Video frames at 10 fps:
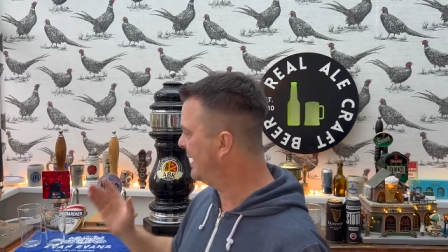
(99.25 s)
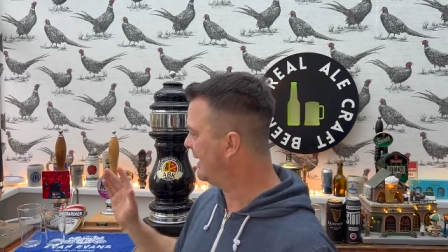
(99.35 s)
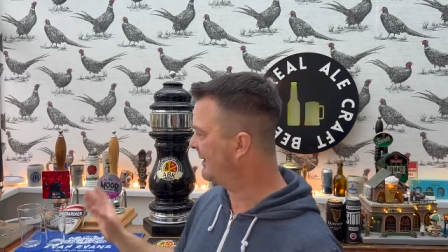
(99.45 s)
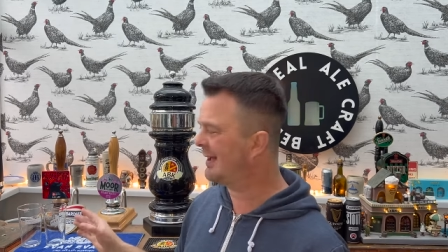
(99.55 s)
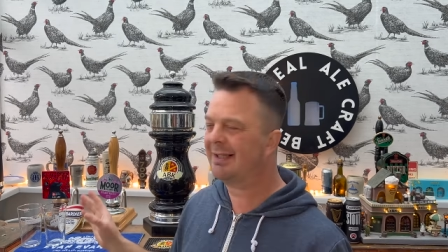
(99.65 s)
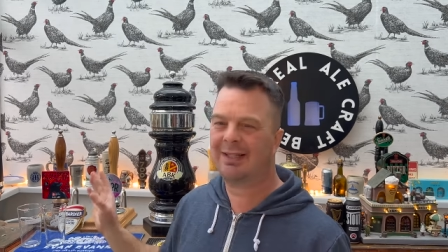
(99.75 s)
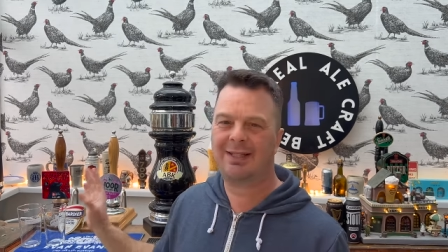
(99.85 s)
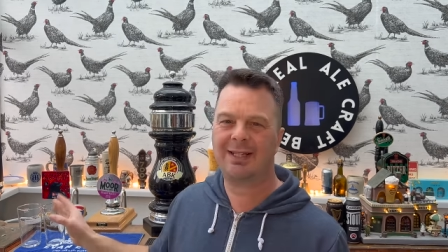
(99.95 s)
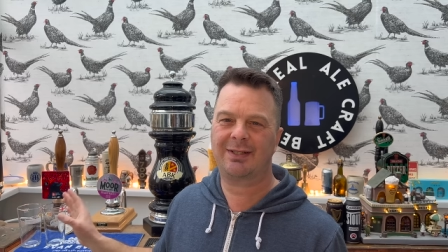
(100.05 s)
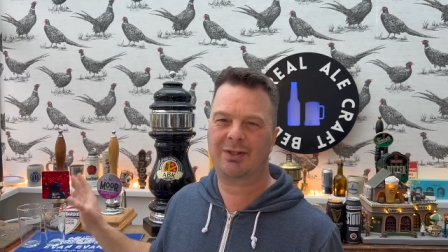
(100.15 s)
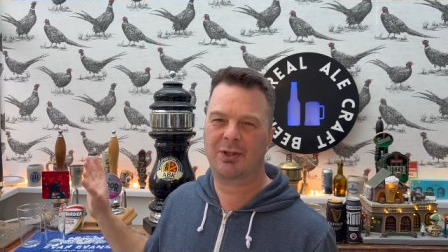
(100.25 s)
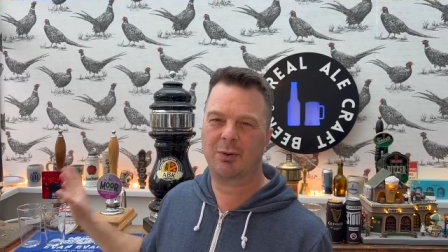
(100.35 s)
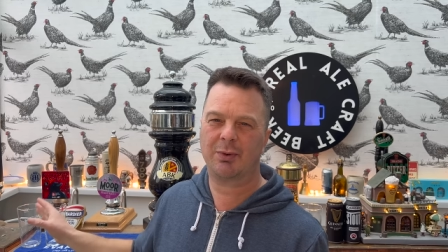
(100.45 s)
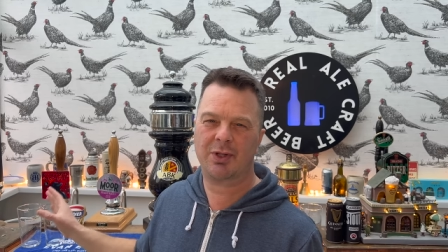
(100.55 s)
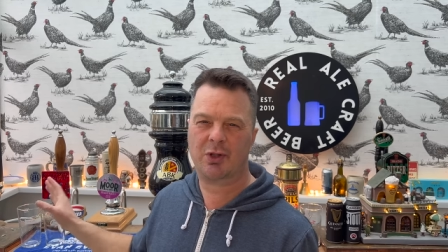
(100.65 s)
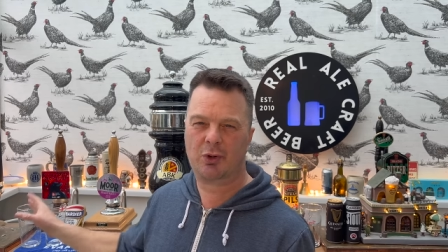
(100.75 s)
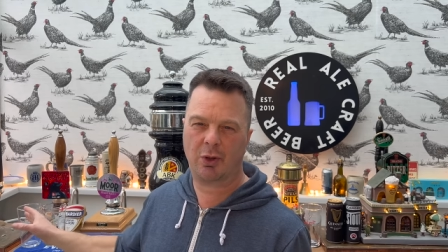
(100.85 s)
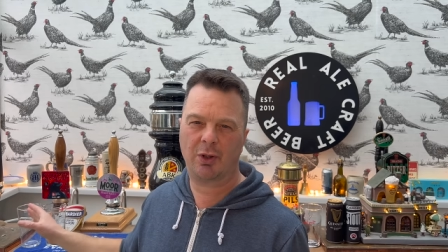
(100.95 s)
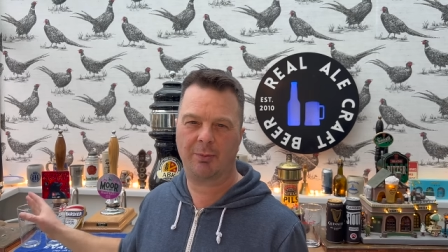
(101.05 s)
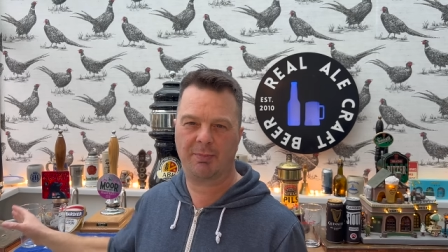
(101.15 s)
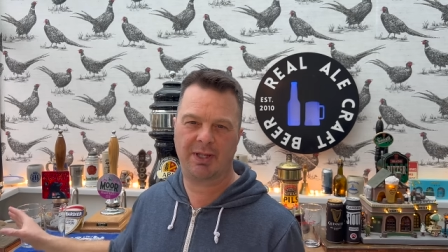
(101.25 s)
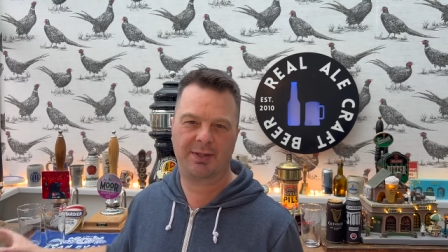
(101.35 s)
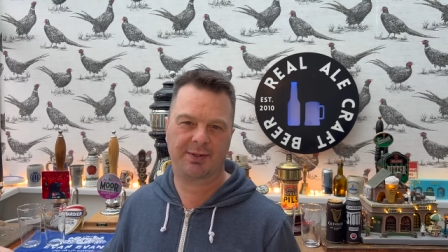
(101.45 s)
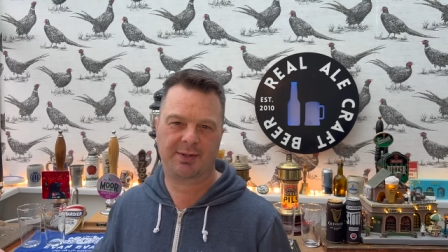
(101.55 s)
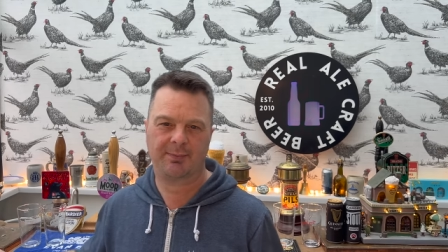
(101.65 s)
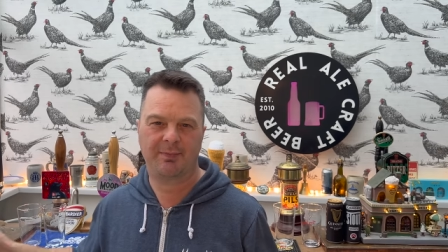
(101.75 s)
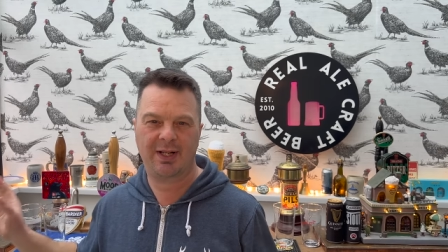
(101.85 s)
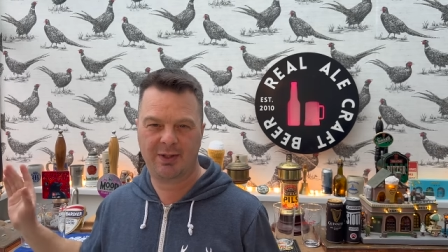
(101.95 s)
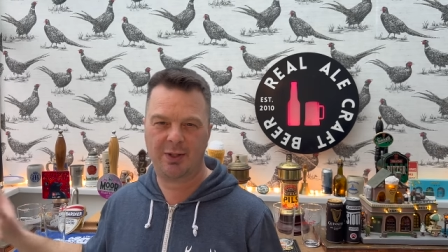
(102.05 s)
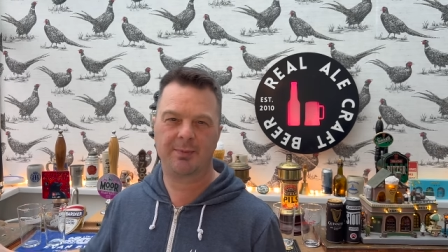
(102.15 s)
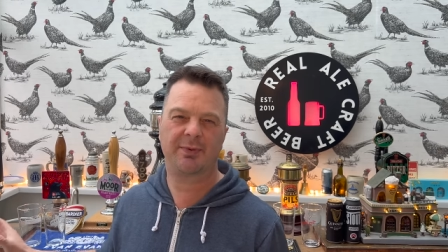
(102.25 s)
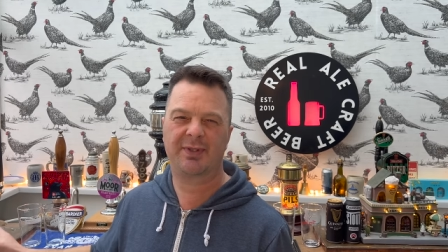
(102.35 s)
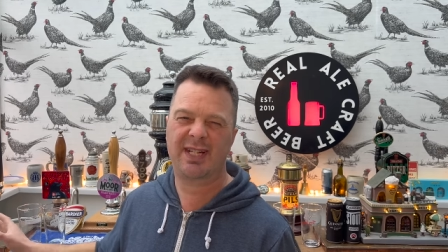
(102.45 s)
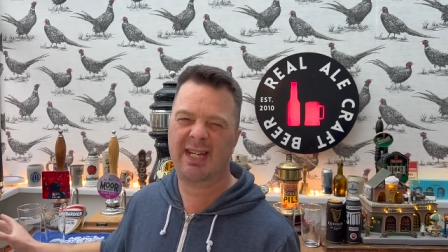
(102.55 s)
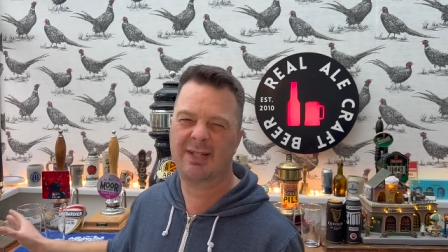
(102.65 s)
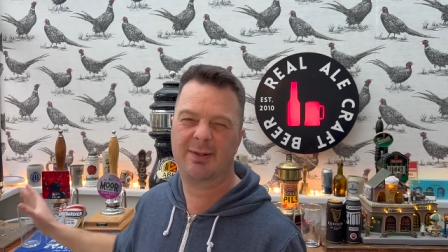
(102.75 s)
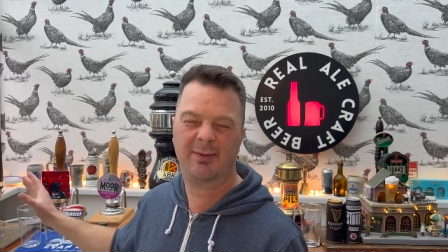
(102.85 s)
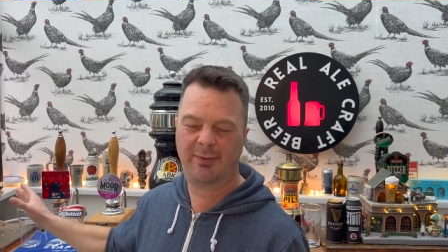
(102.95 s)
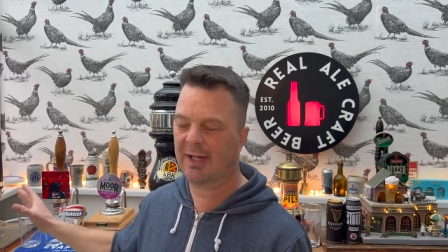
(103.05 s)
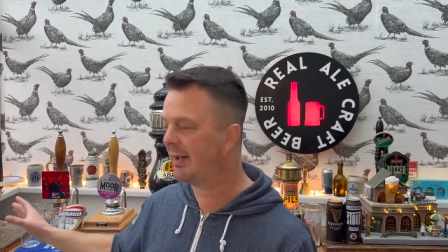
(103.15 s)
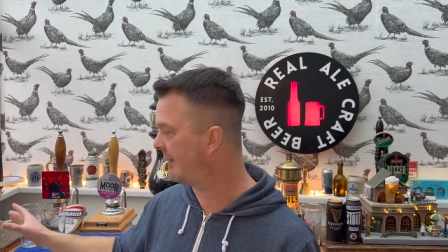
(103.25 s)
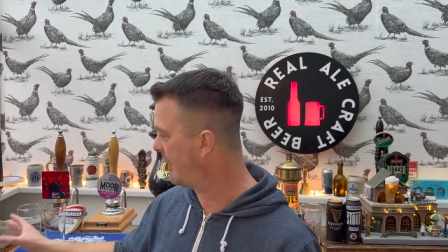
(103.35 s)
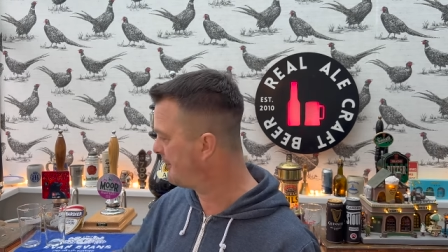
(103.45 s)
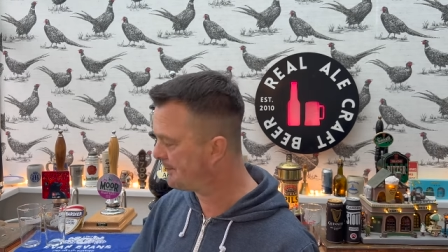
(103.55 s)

I think that these are two of the stronger beers in terms of taste and flavour.